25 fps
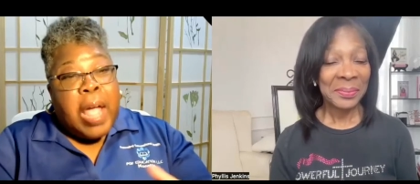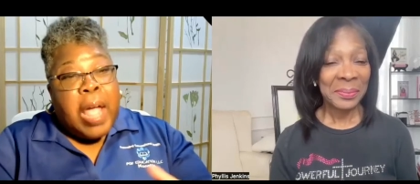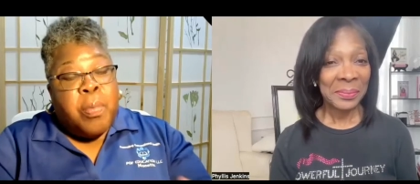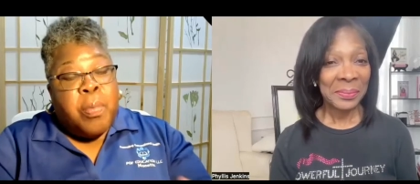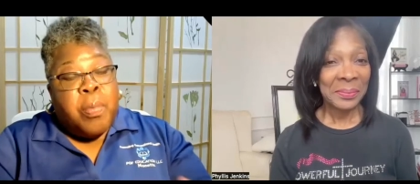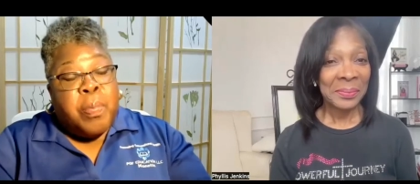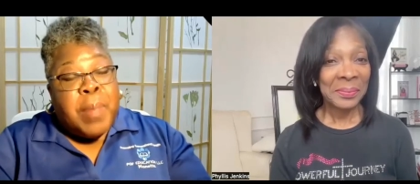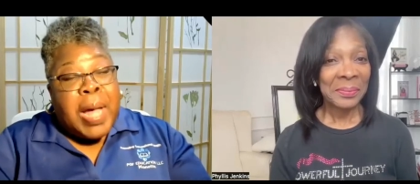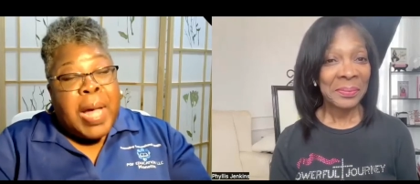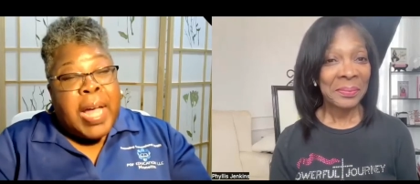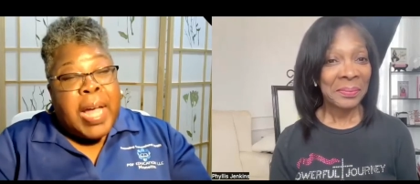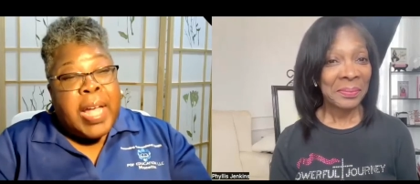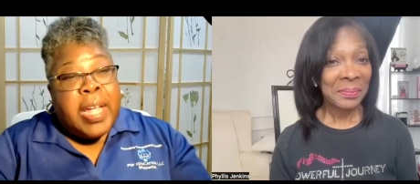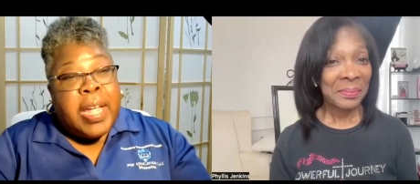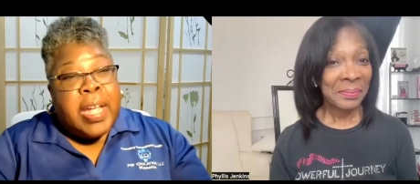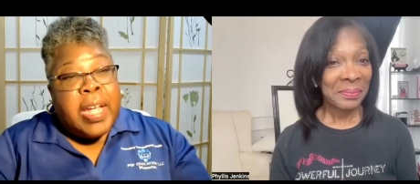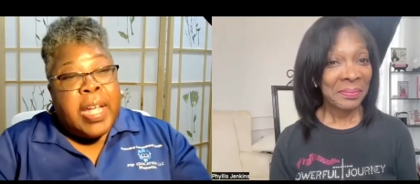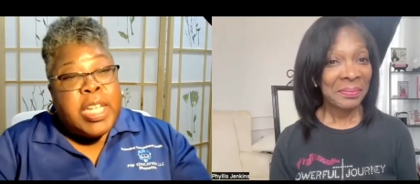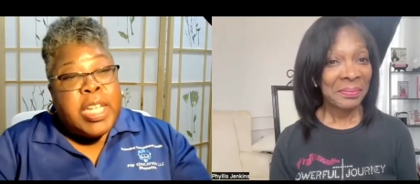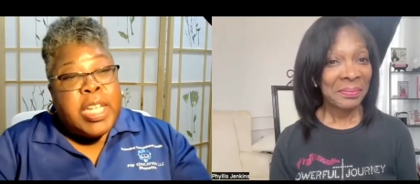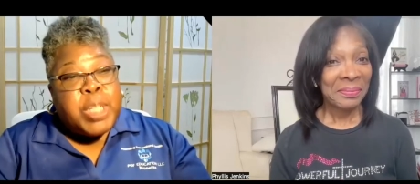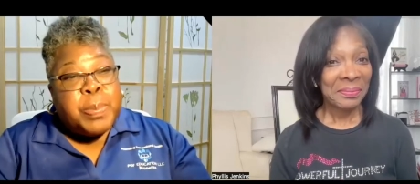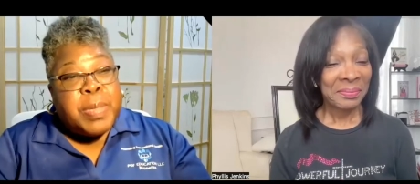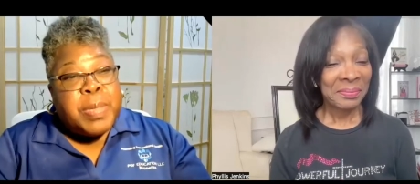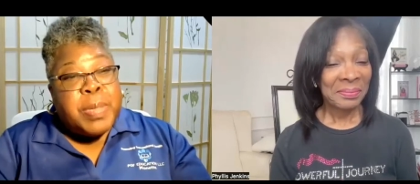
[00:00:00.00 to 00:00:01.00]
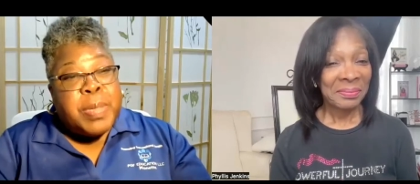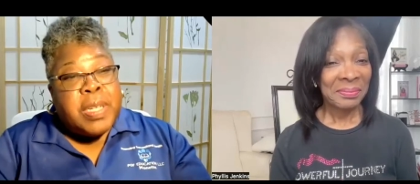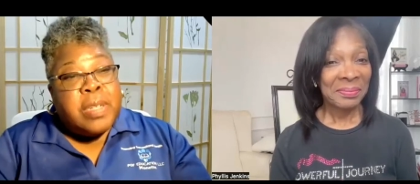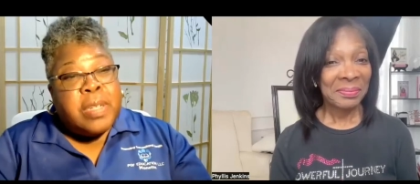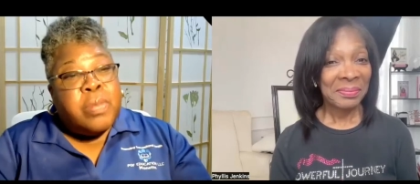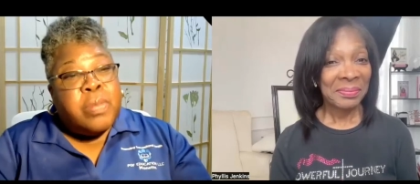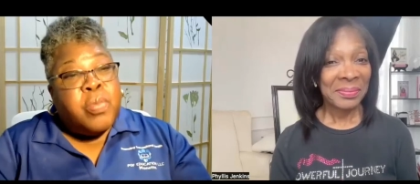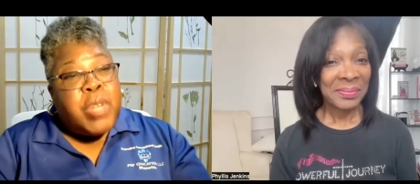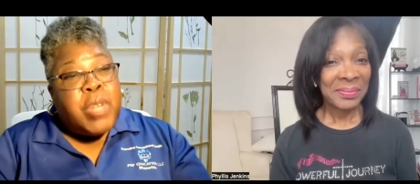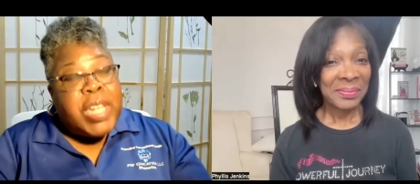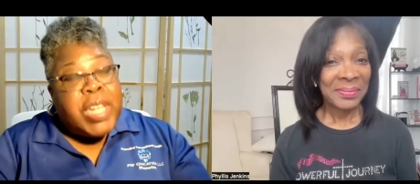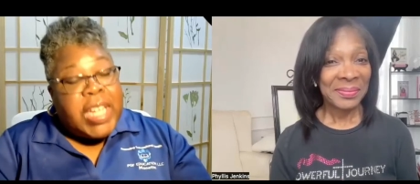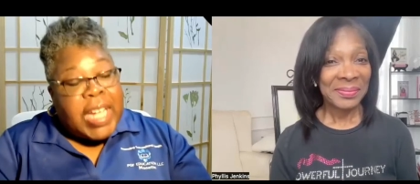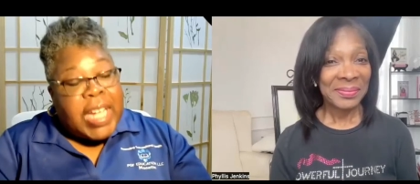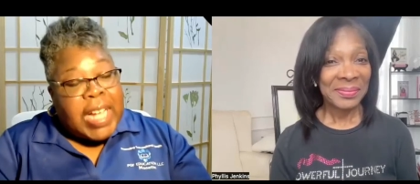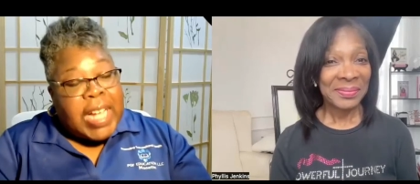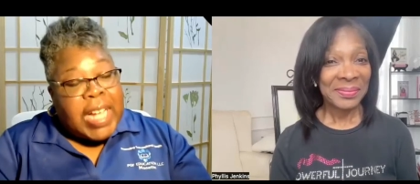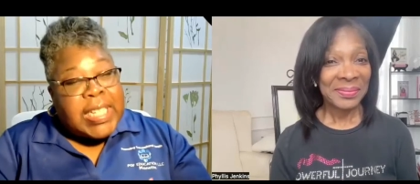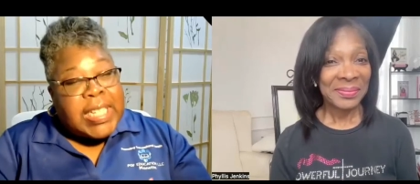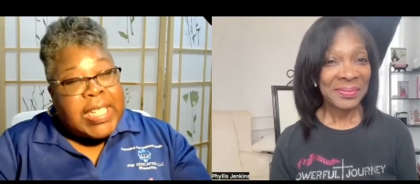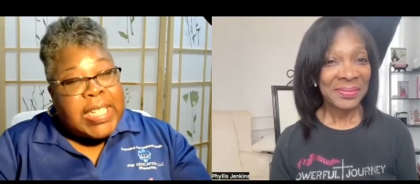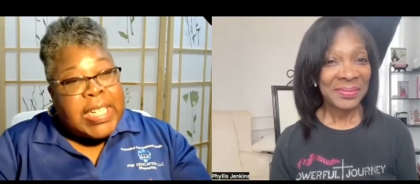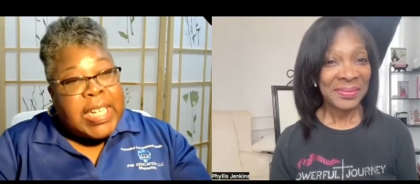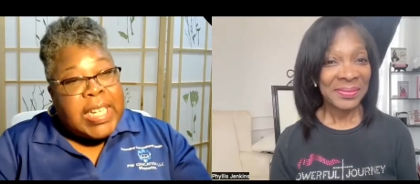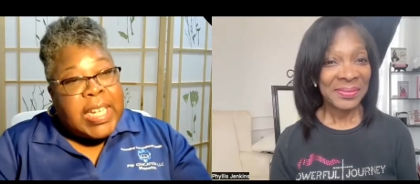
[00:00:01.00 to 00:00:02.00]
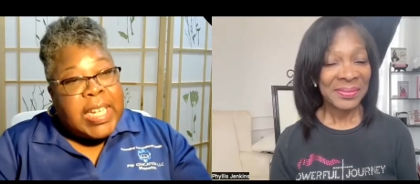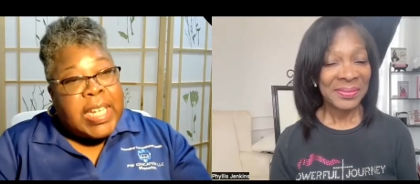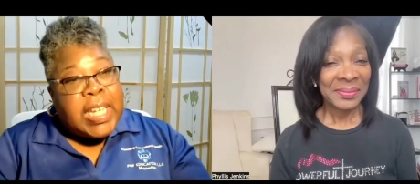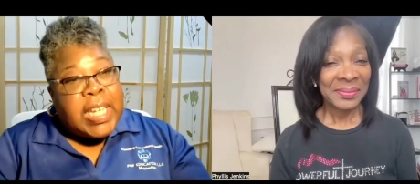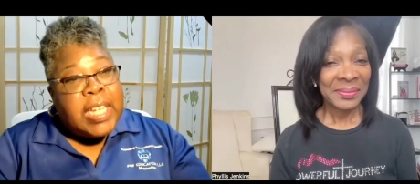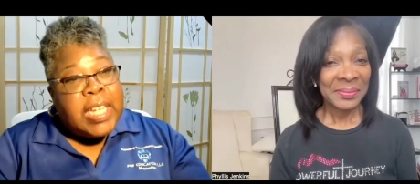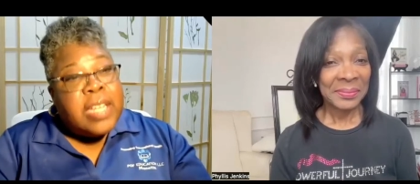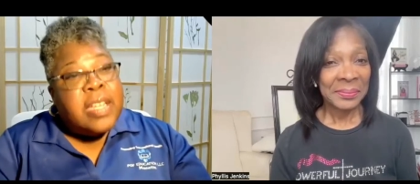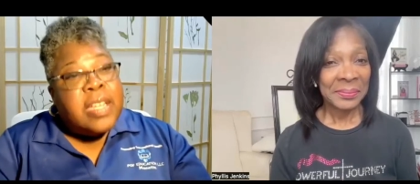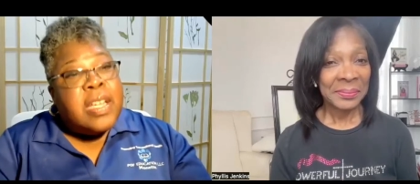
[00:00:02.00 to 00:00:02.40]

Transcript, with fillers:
Speaker 1: My husband, when he got sick,